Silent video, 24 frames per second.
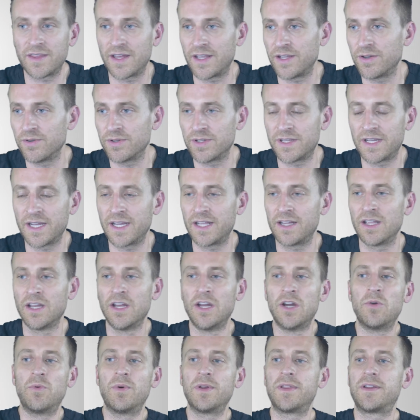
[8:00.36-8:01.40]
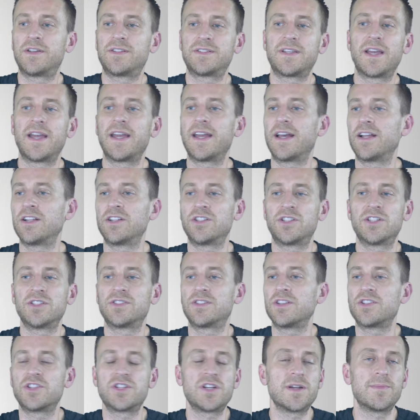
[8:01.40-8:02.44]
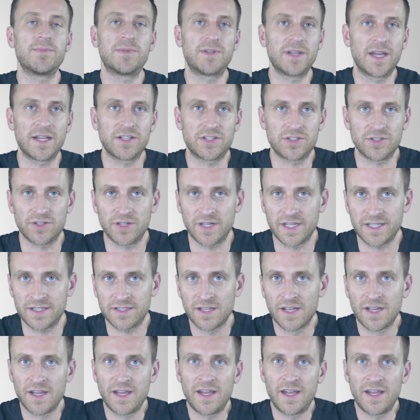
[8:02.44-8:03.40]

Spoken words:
that you would get with, say, just a cheap denture.